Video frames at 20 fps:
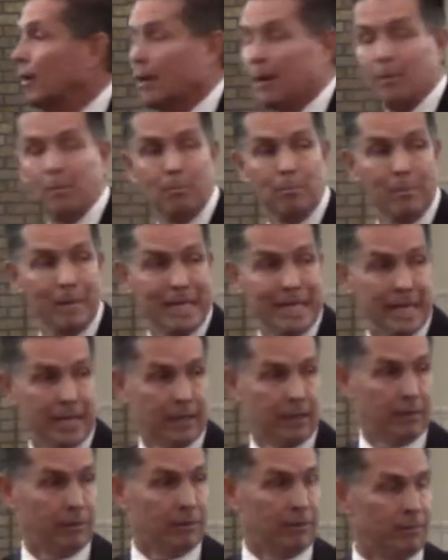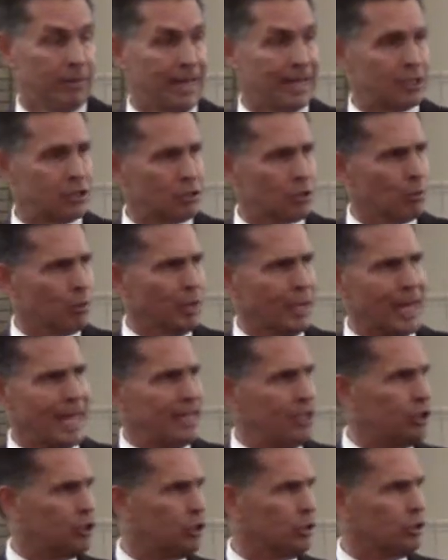men. That's the
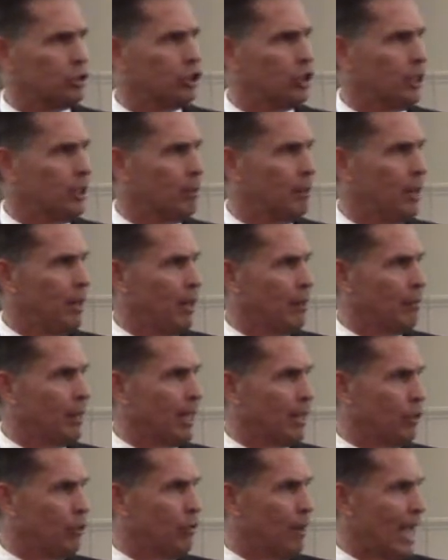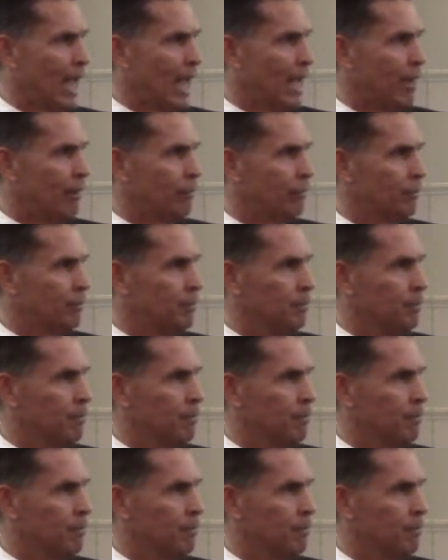relationship that you have.